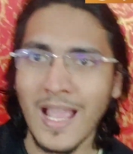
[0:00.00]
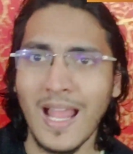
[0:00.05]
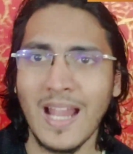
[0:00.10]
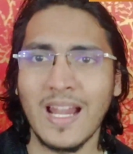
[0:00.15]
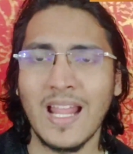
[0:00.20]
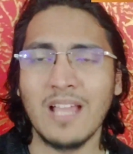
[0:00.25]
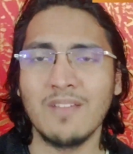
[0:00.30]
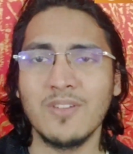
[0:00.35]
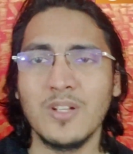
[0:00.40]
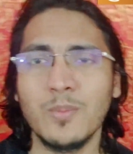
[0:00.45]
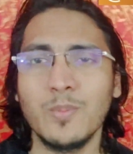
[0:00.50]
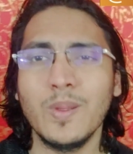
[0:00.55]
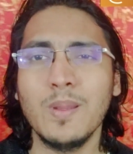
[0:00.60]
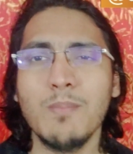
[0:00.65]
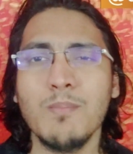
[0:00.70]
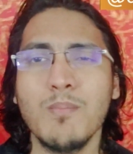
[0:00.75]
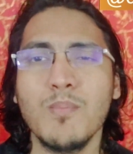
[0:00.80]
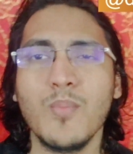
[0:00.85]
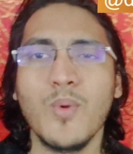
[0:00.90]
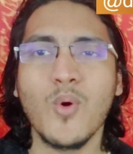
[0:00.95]
And I will
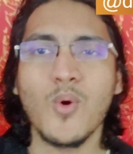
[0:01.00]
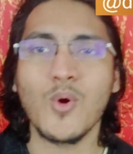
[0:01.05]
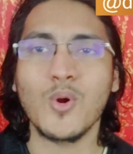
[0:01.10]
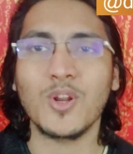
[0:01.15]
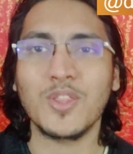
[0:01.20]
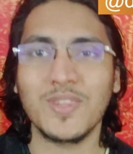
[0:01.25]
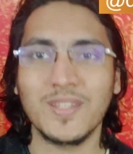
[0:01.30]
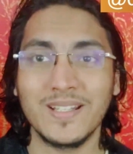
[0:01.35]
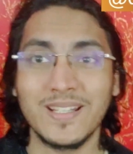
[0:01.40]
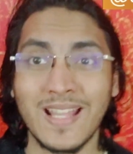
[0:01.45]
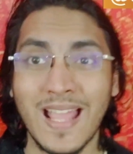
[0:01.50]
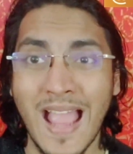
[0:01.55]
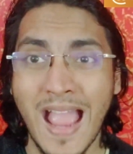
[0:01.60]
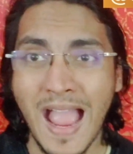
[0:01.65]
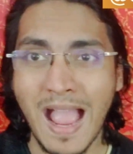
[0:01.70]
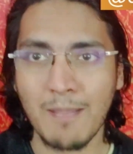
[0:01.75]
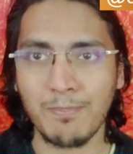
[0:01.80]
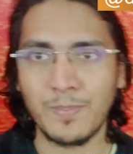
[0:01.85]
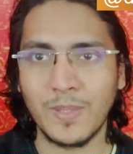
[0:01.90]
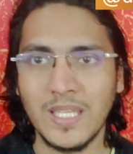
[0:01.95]
be more than
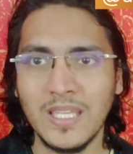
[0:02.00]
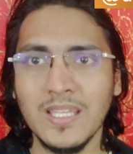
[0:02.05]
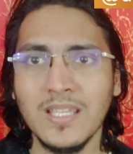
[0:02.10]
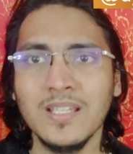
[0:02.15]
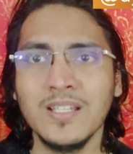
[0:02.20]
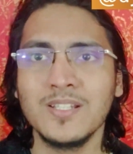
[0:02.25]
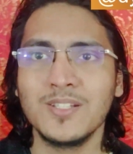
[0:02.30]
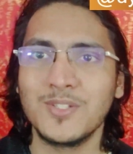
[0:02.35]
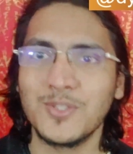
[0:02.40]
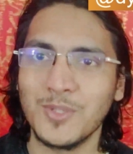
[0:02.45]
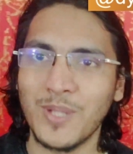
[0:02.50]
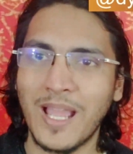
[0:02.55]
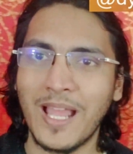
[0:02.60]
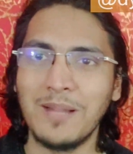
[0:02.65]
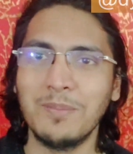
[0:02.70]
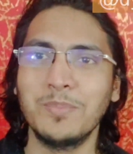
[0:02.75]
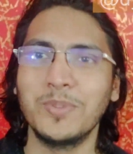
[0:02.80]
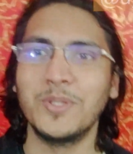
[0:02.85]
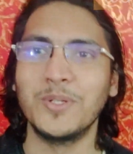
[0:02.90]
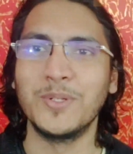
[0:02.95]
happy to
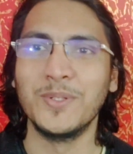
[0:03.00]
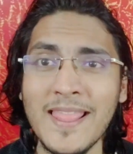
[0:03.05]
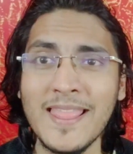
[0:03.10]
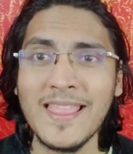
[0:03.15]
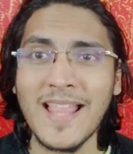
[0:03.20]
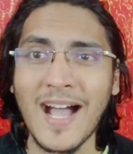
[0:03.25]
help you.